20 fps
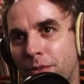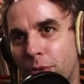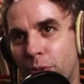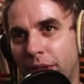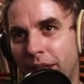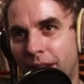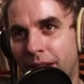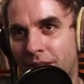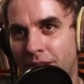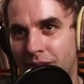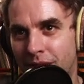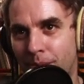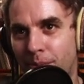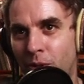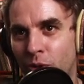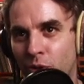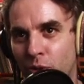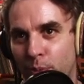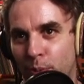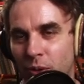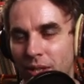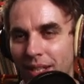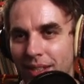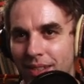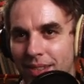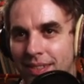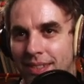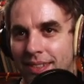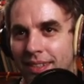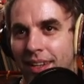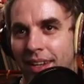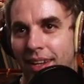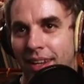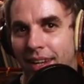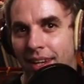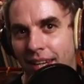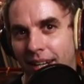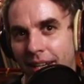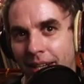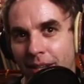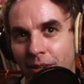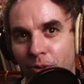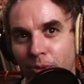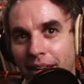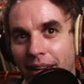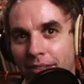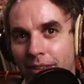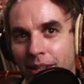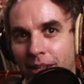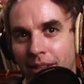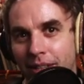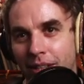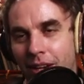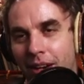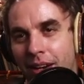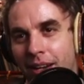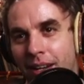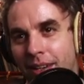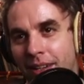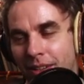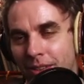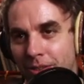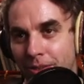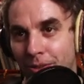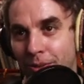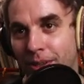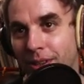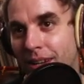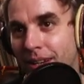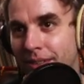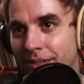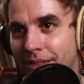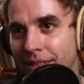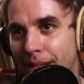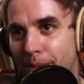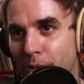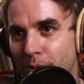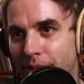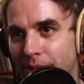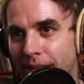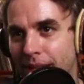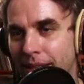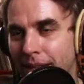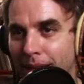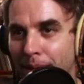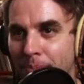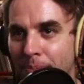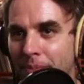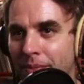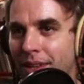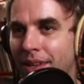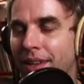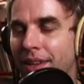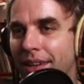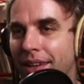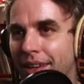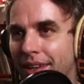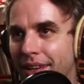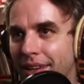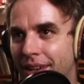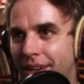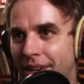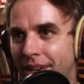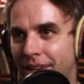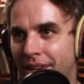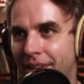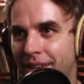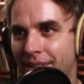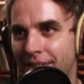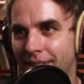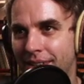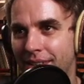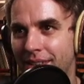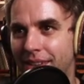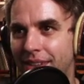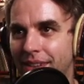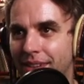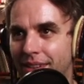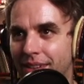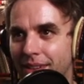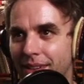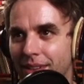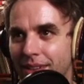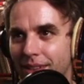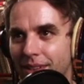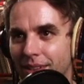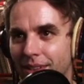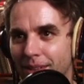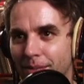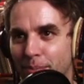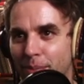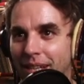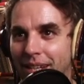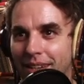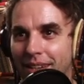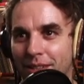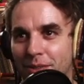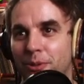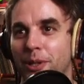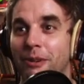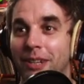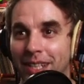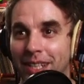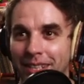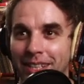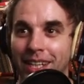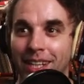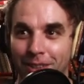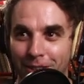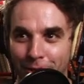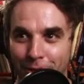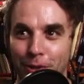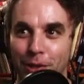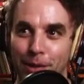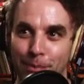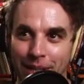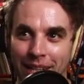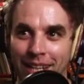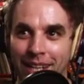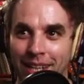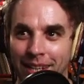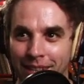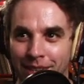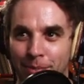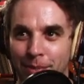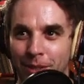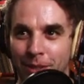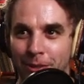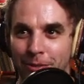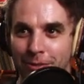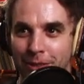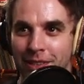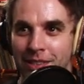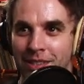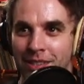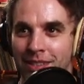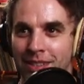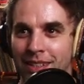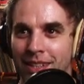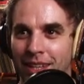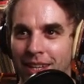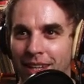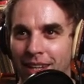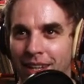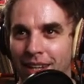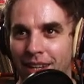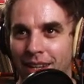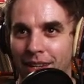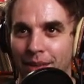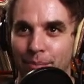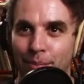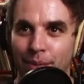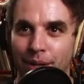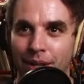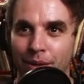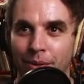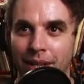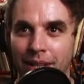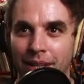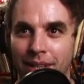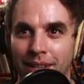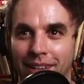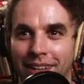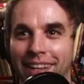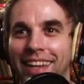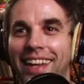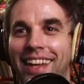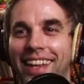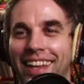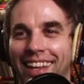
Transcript: moves will get us the most points. And I know we haven't gone into a lot of depth with endgame, uh, because we wanted to get through the beginning and the middle first. But we need,